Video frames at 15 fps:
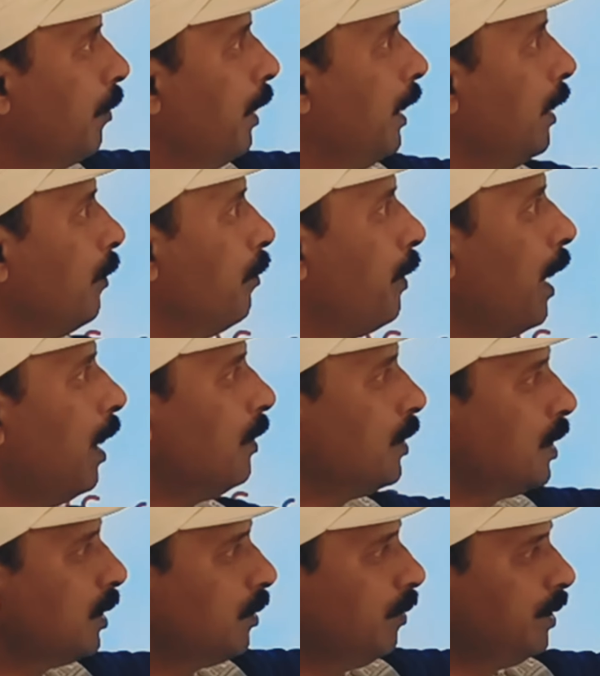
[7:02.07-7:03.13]
remaining
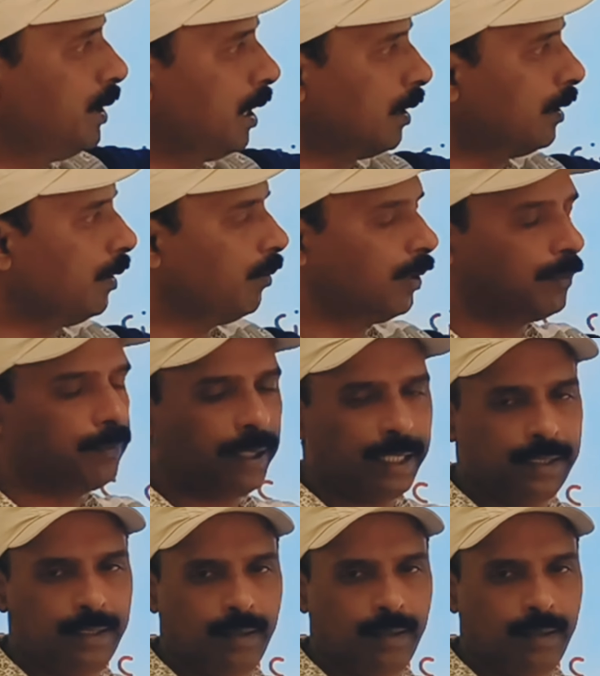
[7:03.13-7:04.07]
branches which are given by